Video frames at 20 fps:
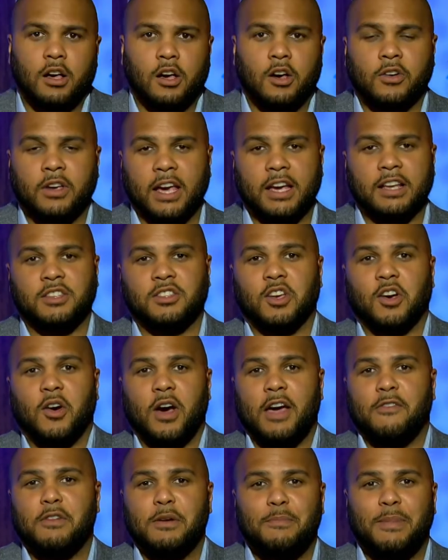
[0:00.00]
Okay, so
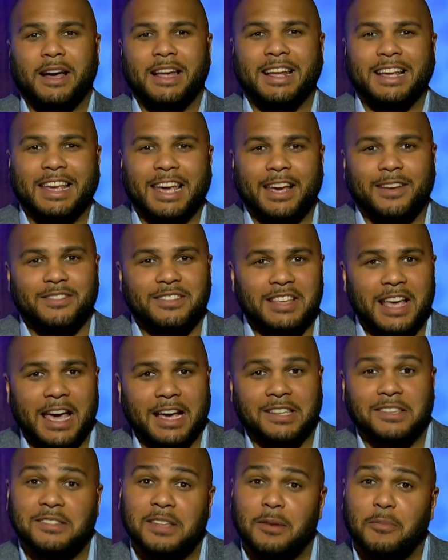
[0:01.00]
everybody gave Zak
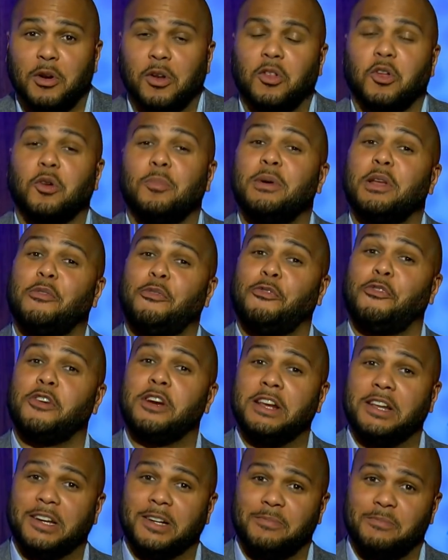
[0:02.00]
Stemer a little bit of
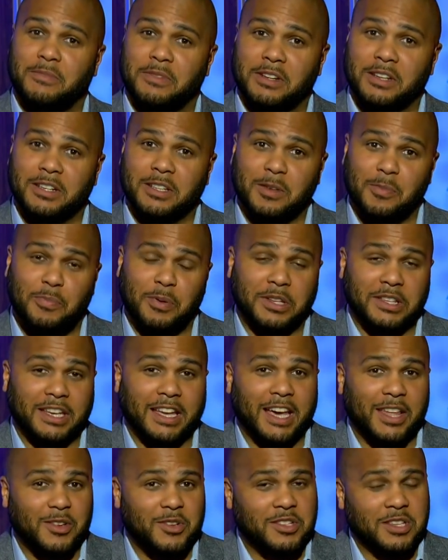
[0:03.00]
freedom to put
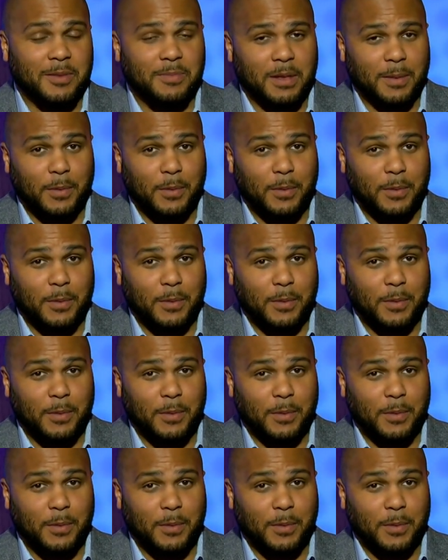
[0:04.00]
together something.